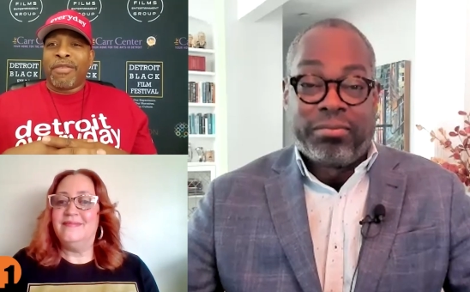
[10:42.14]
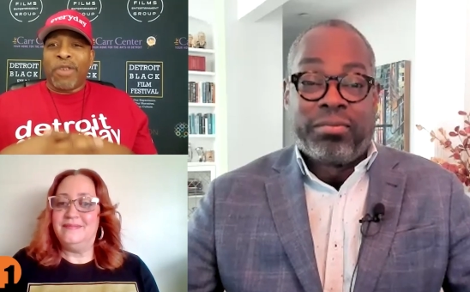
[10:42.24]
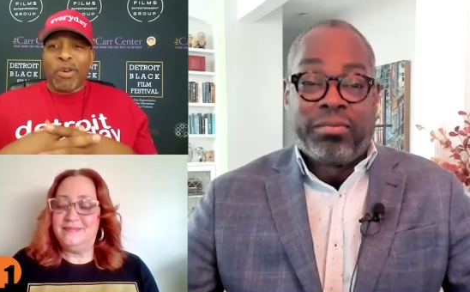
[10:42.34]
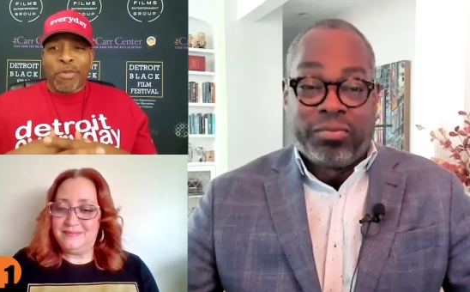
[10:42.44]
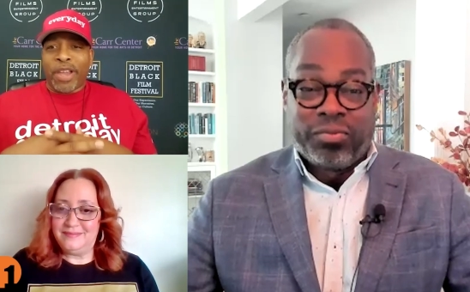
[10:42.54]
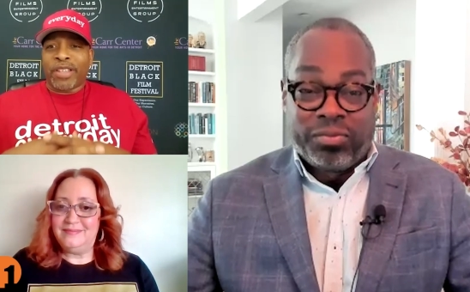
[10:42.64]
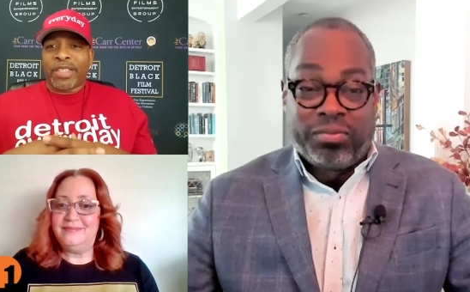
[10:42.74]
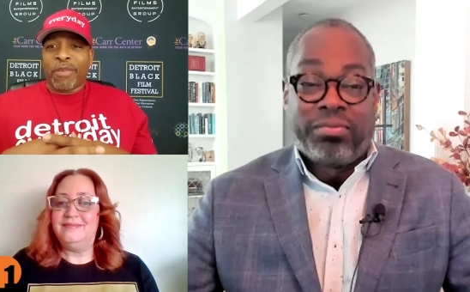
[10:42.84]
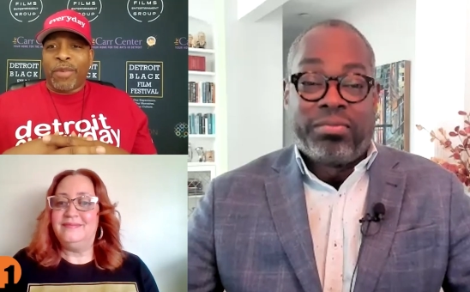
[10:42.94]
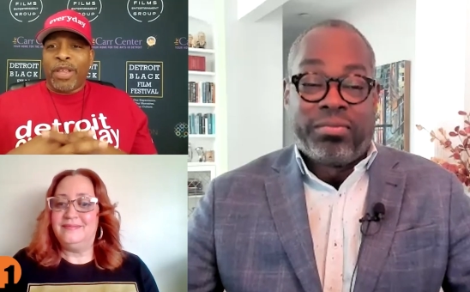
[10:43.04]
Speaker 1: filmmakers.
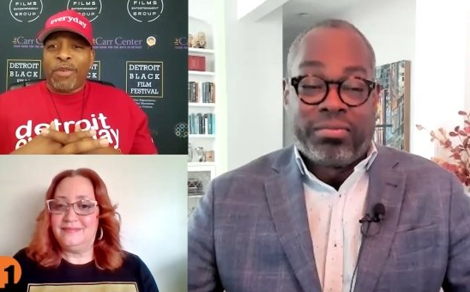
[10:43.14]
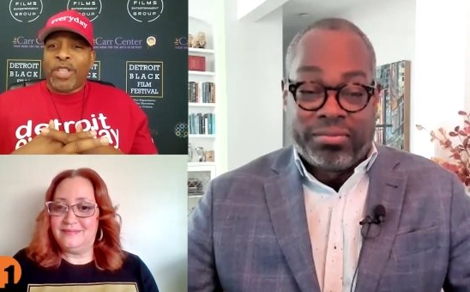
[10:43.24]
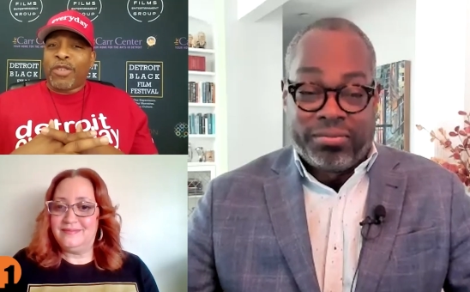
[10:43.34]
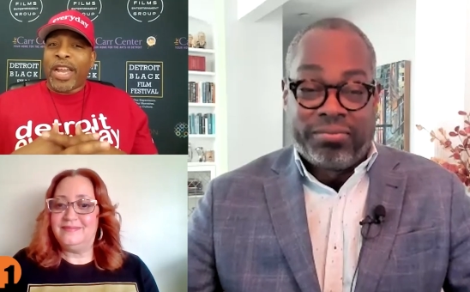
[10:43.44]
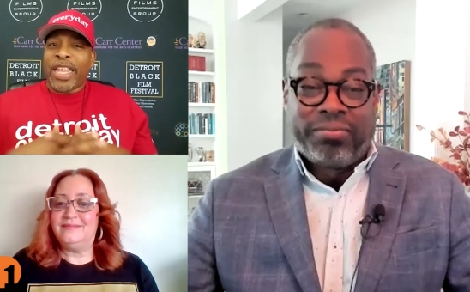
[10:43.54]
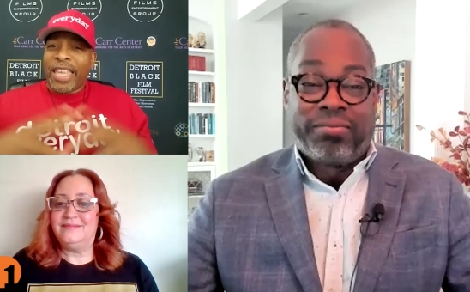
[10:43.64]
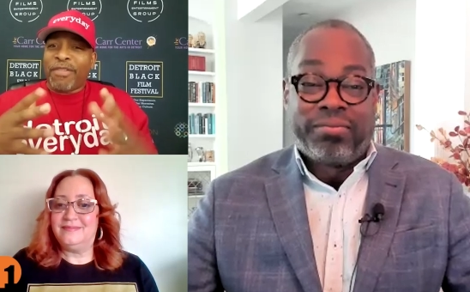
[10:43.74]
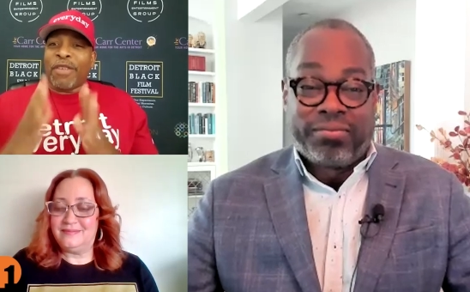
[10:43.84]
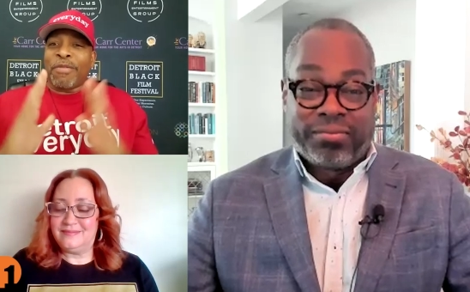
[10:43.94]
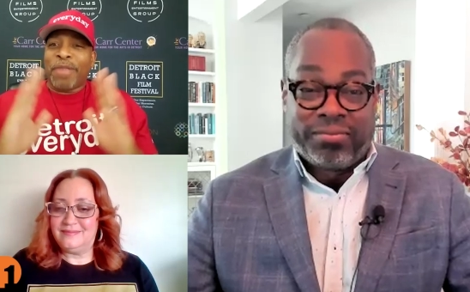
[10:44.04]
Like we we try to give
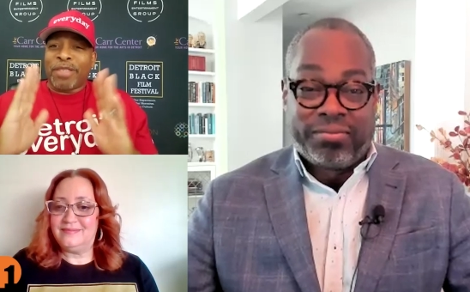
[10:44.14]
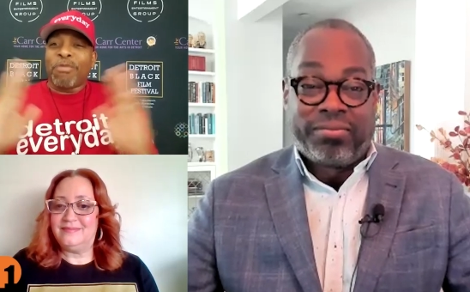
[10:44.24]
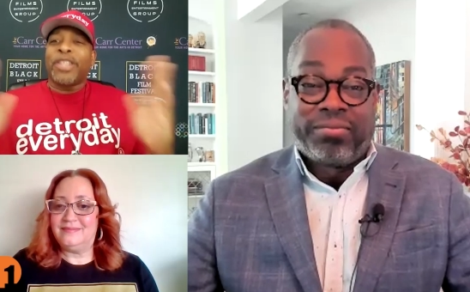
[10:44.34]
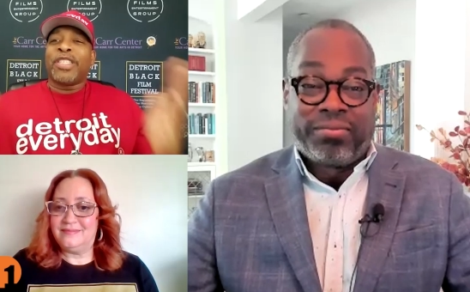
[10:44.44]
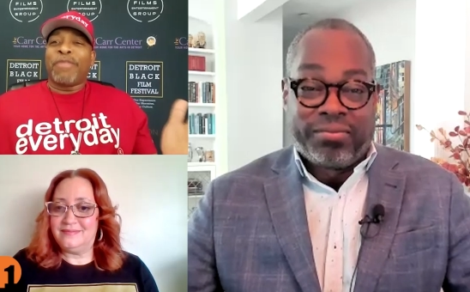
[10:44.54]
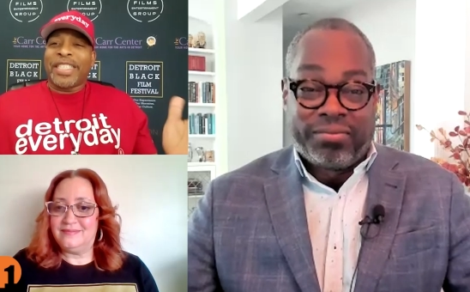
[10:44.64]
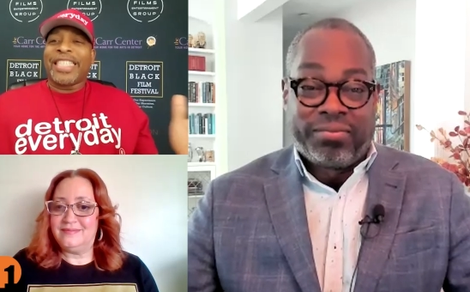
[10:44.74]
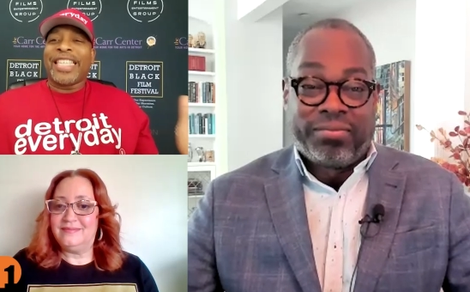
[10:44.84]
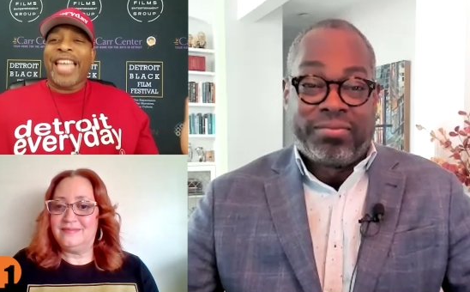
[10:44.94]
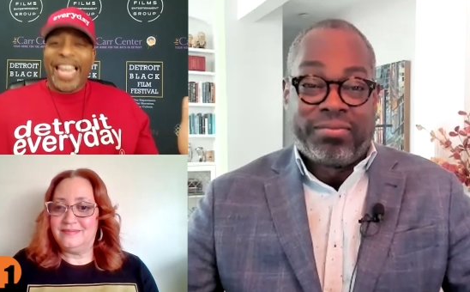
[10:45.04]
them as much of a
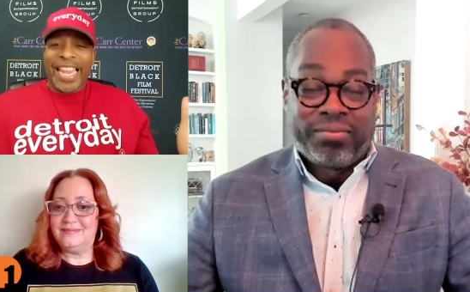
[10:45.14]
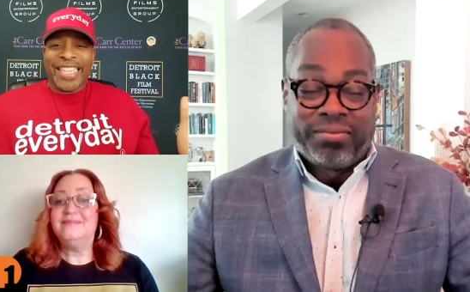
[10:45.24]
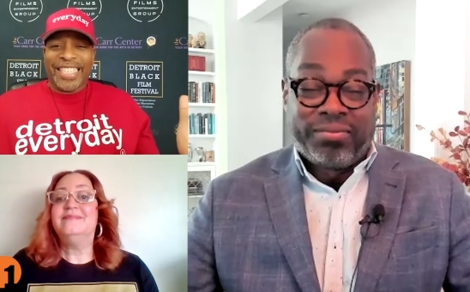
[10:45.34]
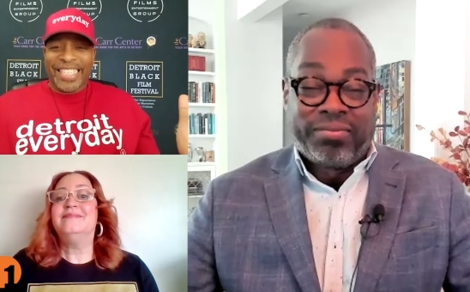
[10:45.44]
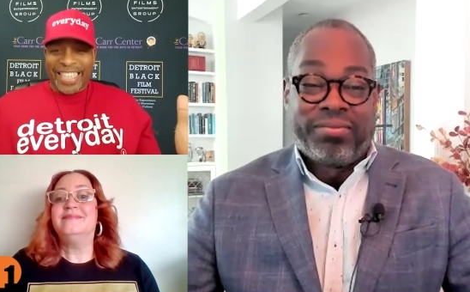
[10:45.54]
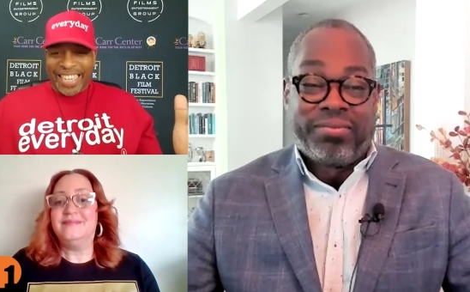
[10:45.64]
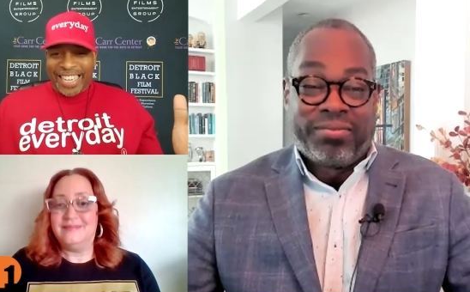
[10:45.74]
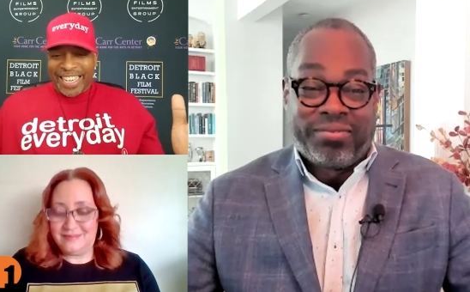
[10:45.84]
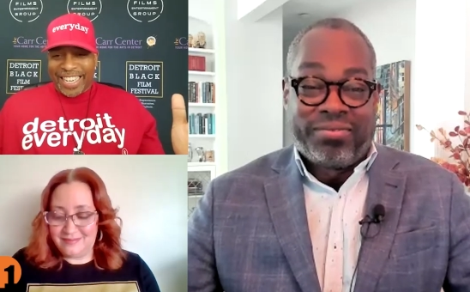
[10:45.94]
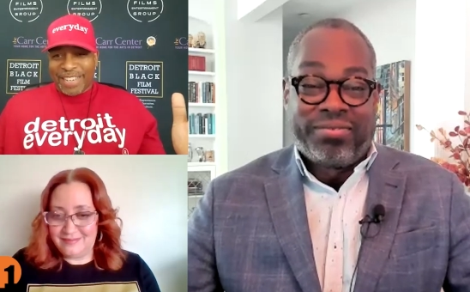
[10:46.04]
stage
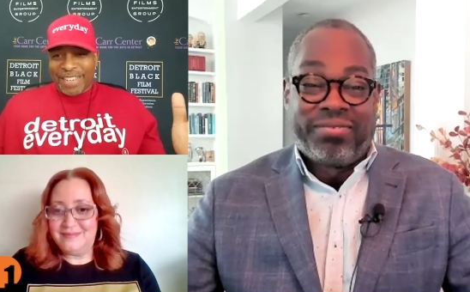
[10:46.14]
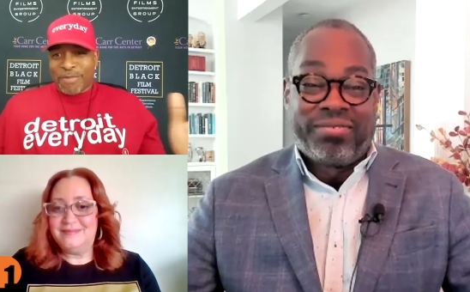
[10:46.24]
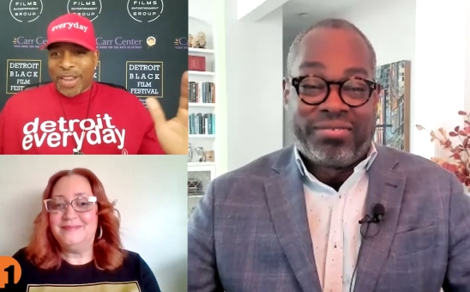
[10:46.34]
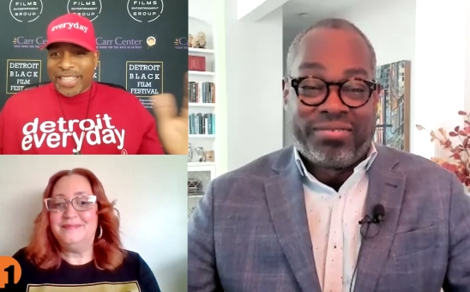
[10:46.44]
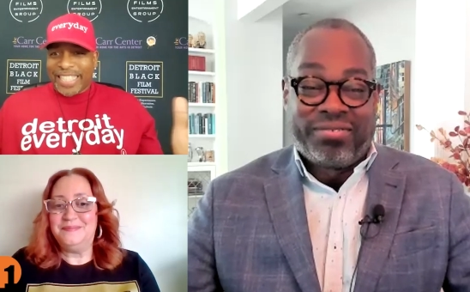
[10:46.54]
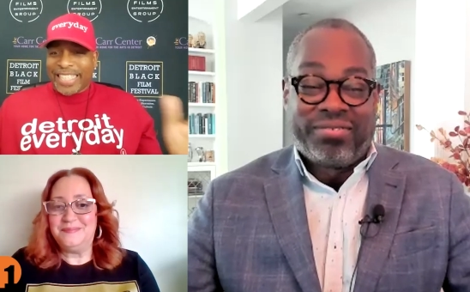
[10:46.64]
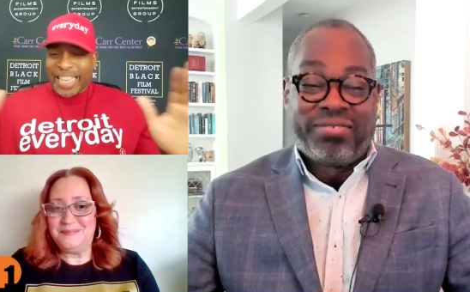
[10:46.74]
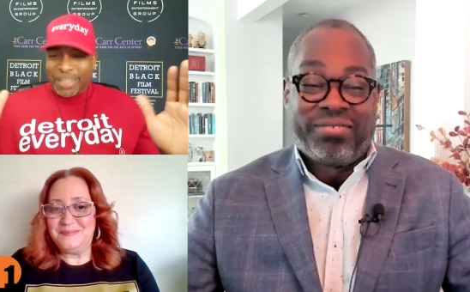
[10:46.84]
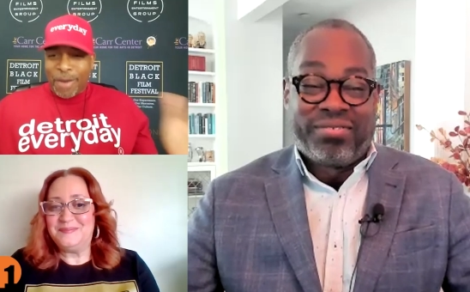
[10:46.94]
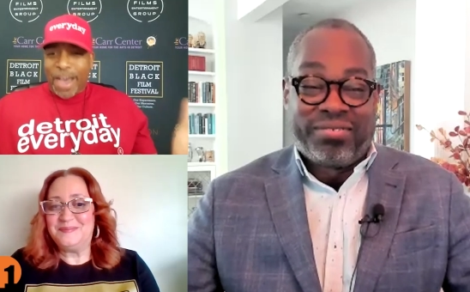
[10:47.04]
uh, presence
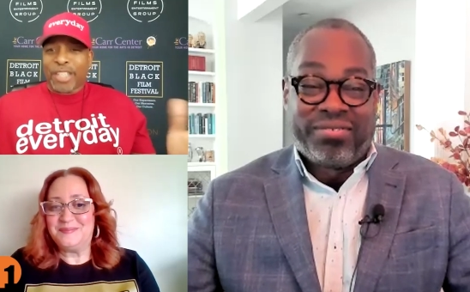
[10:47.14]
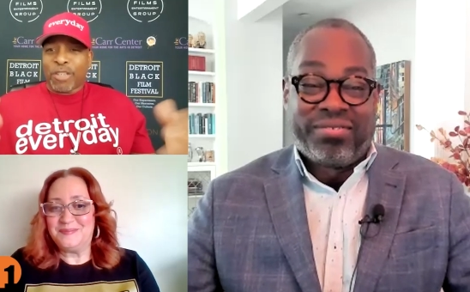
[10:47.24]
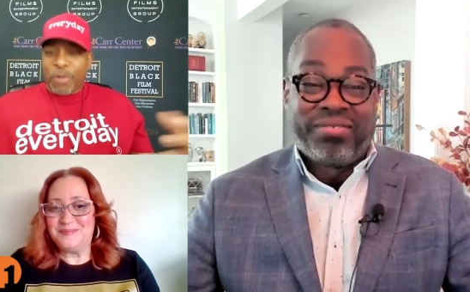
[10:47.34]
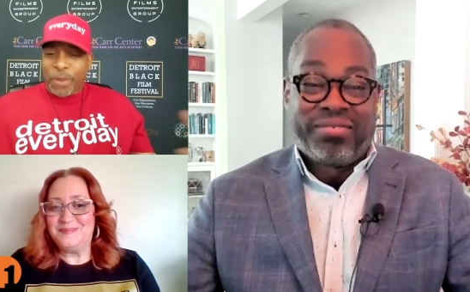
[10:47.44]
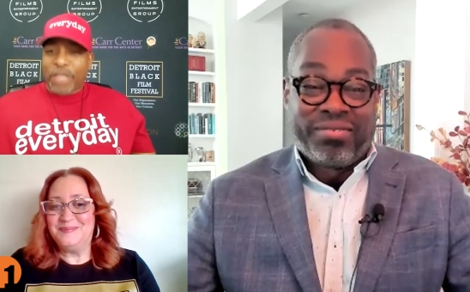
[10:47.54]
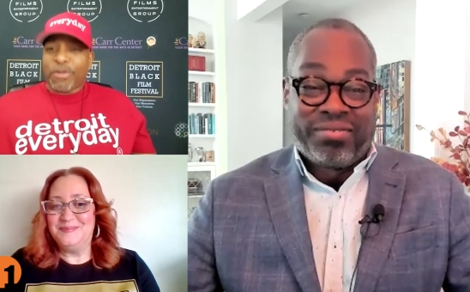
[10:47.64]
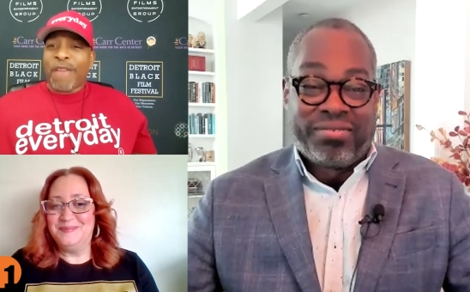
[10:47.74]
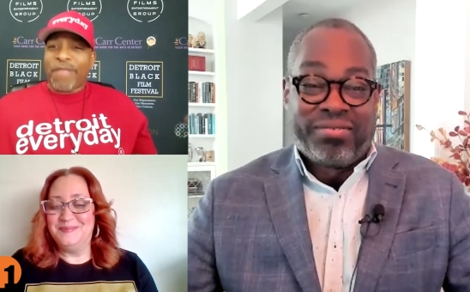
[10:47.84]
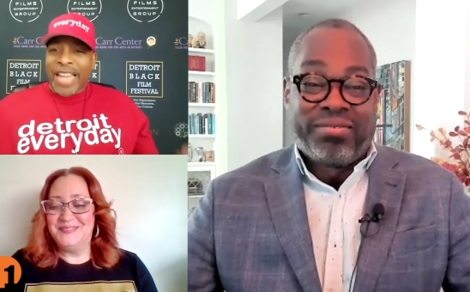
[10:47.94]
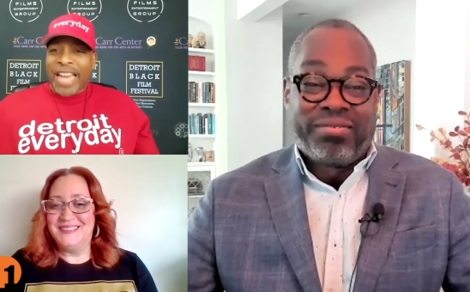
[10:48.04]
as possible because we have
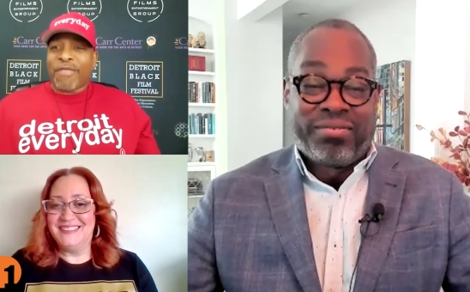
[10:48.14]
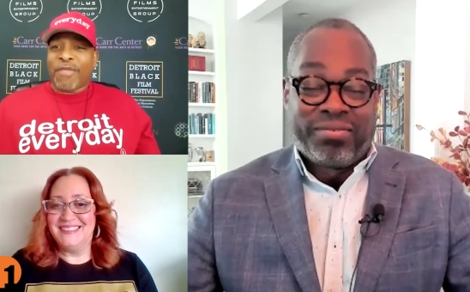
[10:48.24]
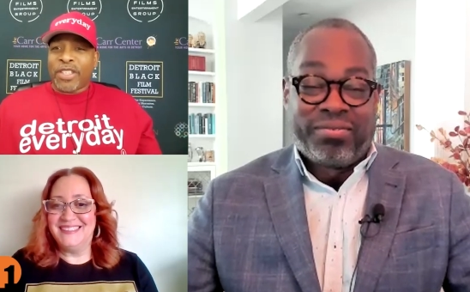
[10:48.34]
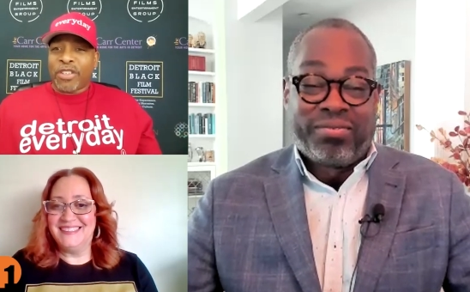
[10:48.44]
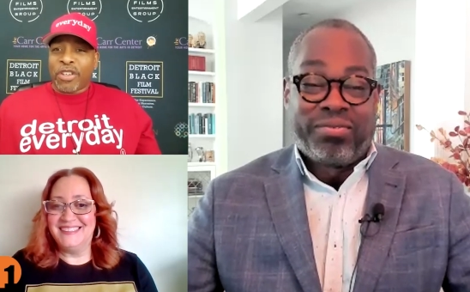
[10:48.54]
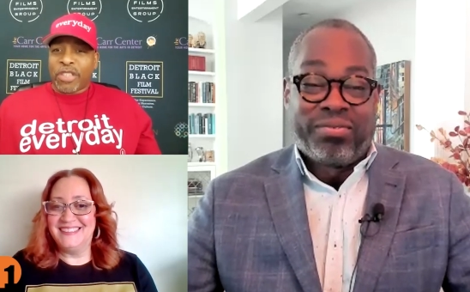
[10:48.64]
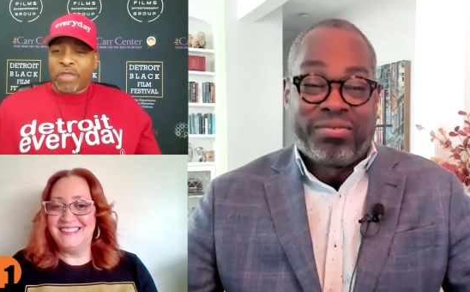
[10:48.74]
a lot of visitors